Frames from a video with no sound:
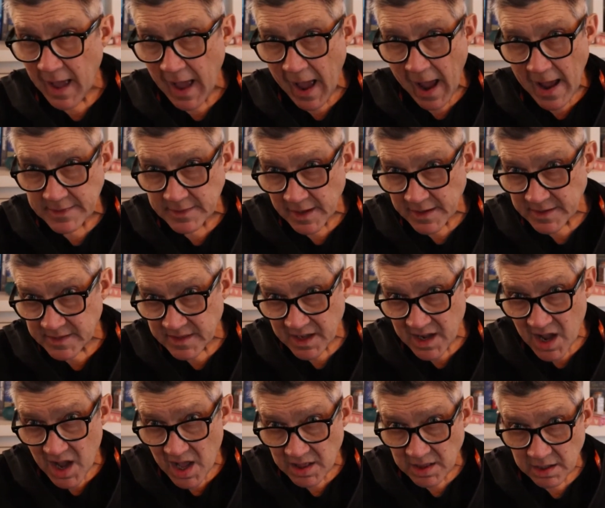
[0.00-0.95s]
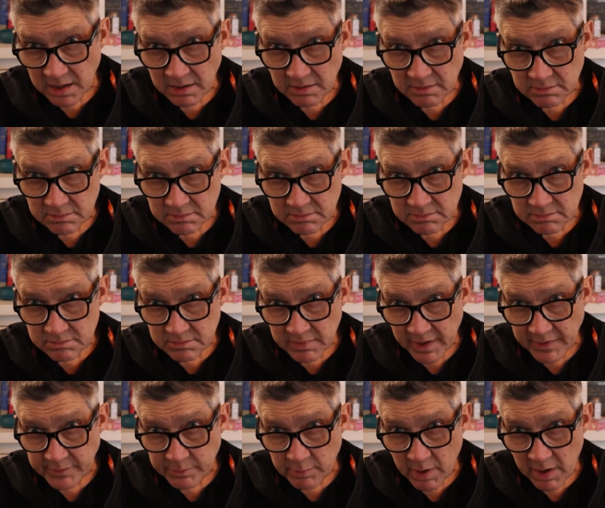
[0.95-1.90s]
I like the color
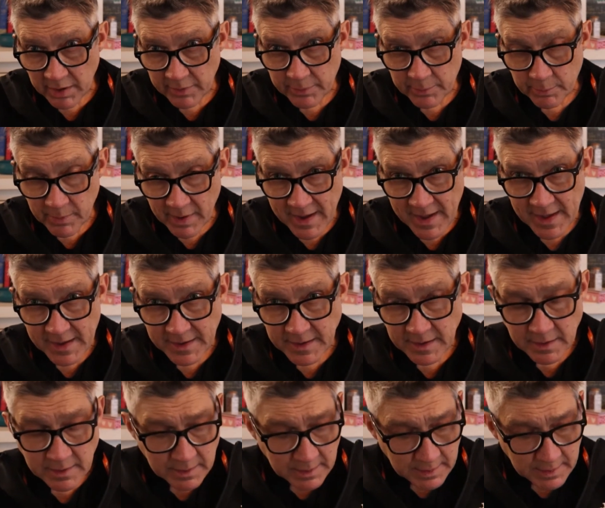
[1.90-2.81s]
as well, the red.